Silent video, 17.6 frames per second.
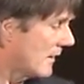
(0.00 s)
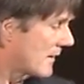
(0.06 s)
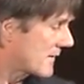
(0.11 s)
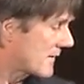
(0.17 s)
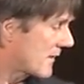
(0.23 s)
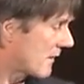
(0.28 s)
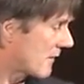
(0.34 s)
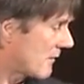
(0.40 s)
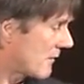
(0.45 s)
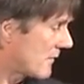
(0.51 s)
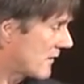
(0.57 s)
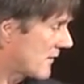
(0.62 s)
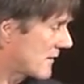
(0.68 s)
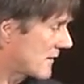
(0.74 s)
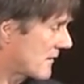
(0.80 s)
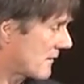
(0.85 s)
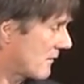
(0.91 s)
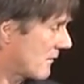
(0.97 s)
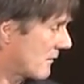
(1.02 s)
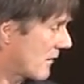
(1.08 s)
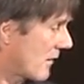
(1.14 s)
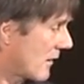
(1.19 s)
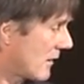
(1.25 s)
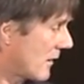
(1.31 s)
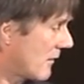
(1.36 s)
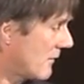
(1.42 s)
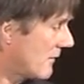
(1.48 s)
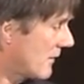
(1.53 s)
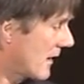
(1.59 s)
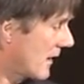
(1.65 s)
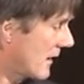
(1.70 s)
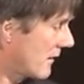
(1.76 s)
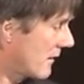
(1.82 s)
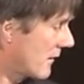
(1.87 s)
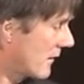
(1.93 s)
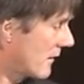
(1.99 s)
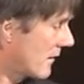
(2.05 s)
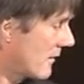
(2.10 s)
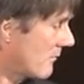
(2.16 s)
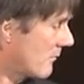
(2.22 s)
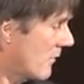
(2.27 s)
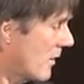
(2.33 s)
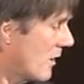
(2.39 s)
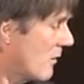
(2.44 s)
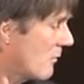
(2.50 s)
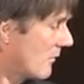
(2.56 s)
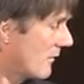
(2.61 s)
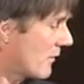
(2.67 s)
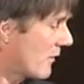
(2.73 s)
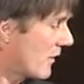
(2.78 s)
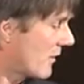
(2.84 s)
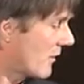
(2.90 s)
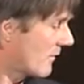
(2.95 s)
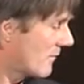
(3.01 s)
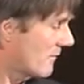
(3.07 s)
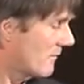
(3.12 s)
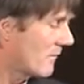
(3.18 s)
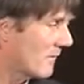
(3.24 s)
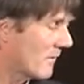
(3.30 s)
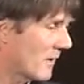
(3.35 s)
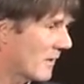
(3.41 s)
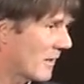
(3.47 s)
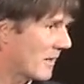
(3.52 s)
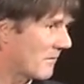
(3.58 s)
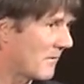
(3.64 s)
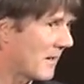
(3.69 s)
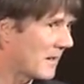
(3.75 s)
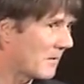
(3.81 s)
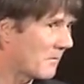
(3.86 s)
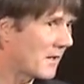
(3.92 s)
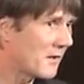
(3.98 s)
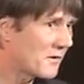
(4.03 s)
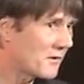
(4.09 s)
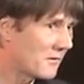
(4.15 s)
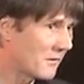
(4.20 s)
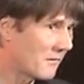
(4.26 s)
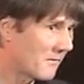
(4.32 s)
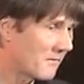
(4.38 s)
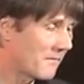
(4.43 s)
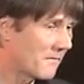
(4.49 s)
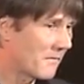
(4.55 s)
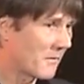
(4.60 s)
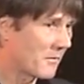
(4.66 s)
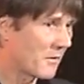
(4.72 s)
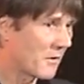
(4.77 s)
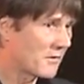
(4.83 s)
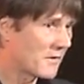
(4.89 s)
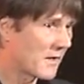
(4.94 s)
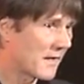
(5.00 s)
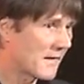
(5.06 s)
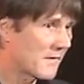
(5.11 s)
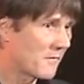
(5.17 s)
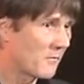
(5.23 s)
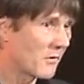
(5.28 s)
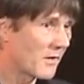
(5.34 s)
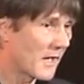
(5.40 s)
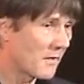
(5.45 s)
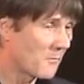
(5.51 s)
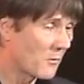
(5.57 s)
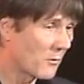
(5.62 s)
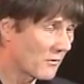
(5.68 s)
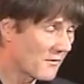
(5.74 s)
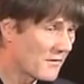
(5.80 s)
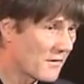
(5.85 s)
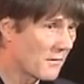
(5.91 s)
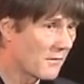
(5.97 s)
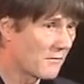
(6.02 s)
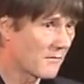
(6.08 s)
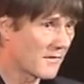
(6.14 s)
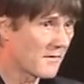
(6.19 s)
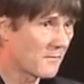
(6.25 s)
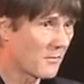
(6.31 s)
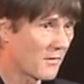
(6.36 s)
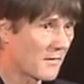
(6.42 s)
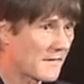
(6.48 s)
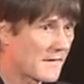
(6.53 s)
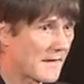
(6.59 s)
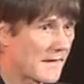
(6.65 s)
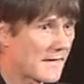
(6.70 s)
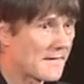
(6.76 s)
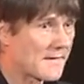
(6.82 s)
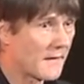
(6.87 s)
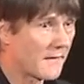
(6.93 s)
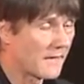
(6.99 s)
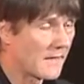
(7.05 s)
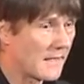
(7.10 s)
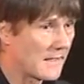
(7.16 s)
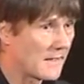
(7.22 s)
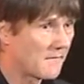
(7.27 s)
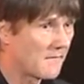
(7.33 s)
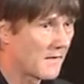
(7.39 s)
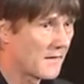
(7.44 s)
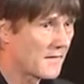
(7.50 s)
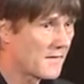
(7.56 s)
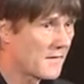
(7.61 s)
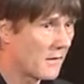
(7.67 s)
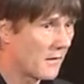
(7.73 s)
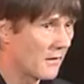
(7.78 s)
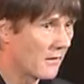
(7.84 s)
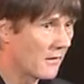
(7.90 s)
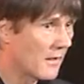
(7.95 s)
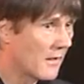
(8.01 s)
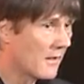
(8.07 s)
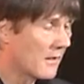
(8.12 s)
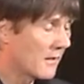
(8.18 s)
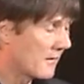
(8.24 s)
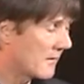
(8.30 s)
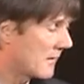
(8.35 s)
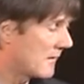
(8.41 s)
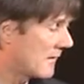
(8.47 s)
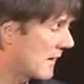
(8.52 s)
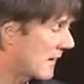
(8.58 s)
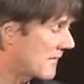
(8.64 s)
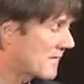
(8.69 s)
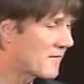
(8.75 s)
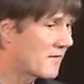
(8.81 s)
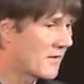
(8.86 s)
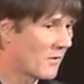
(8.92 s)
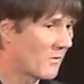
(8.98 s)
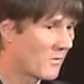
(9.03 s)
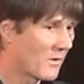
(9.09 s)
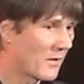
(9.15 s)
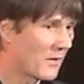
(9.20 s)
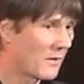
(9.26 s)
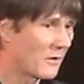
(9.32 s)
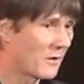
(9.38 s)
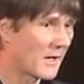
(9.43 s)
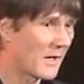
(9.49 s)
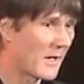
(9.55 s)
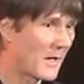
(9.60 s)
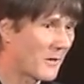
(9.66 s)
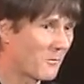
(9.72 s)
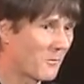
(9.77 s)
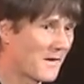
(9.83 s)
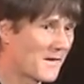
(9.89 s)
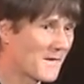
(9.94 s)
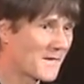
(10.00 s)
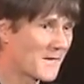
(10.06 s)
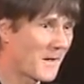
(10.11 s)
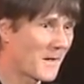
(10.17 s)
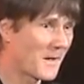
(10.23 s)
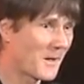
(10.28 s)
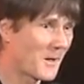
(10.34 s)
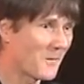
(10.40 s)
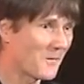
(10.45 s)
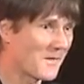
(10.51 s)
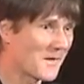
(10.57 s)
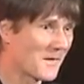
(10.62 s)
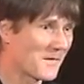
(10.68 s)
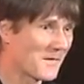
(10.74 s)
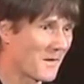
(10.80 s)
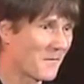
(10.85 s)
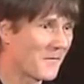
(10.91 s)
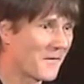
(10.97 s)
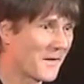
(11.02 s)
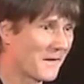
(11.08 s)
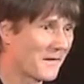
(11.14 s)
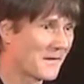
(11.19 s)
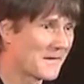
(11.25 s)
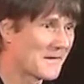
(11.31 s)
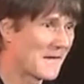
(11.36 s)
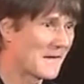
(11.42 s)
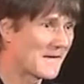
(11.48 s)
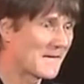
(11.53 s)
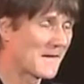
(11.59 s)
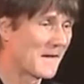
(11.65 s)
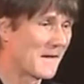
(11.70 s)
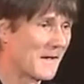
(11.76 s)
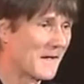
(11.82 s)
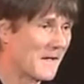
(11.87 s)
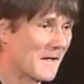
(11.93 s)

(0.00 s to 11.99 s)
So just to conclude then, we've got an evaluation of the project, and we'll get more student responses at the end of this year. And then next year we're going to look at how we scale up to something that is